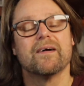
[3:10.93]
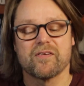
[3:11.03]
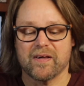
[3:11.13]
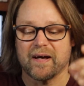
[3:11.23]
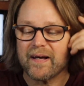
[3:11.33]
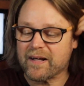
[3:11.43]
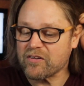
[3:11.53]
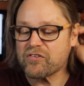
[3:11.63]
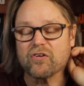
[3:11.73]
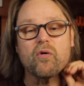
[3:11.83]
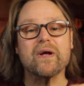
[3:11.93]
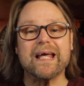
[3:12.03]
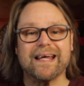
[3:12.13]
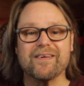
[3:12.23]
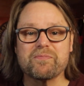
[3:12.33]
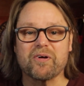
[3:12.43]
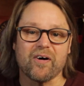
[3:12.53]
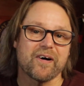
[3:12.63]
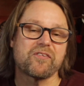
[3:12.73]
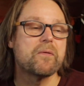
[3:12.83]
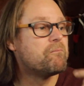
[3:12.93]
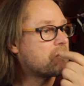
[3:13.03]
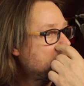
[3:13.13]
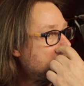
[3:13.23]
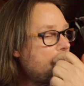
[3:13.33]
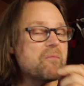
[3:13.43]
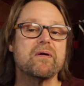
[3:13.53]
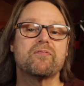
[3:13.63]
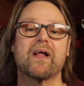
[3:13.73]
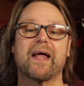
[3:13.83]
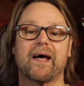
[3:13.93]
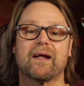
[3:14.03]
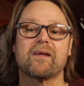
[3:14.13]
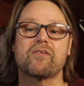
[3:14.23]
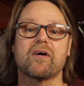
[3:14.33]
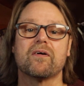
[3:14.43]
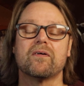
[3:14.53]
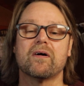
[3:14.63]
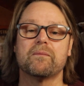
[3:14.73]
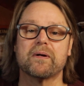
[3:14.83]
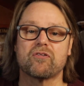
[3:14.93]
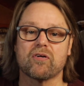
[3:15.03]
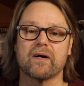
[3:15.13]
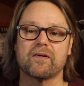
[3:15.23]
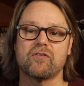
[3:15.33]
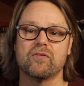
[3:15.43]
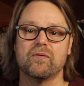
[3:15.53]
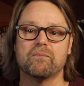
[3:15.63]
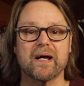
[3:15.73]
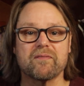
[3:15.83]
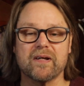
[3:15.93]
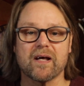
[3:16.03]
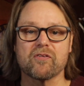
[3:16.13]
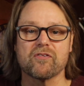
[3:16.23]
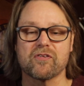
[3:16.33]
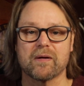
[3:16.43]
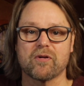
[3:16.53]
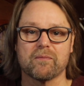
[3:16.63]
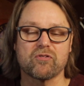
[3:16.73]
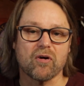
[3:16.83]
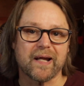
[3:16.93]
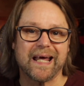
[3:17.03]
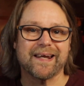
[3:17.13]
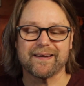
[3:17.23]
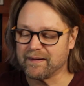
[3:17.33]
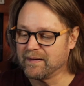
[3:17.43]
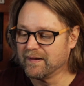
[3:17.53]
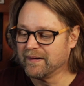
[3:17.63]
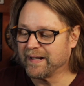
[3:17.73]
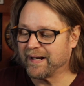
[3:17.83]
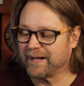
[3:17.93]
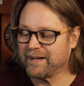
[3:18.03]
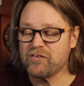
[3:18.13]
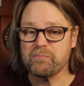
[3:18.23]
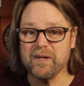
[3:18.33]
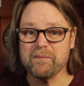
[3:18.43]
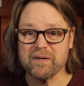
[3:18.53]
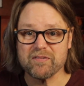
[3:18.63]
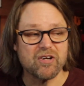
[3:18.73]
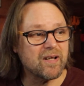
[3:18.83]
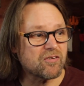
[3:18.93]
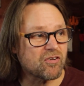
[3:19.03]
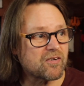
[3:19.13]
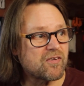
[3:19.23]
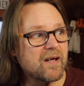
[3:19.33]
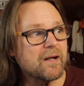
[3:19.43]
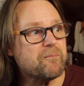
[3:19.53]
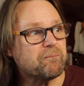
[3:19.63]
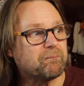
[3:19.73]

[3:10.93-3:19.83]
So yeah, the story is, guys, I've been flat out. So I've been trying to make videos at the same time and try to edit. And it's been a bit of a challenge, I can tell you.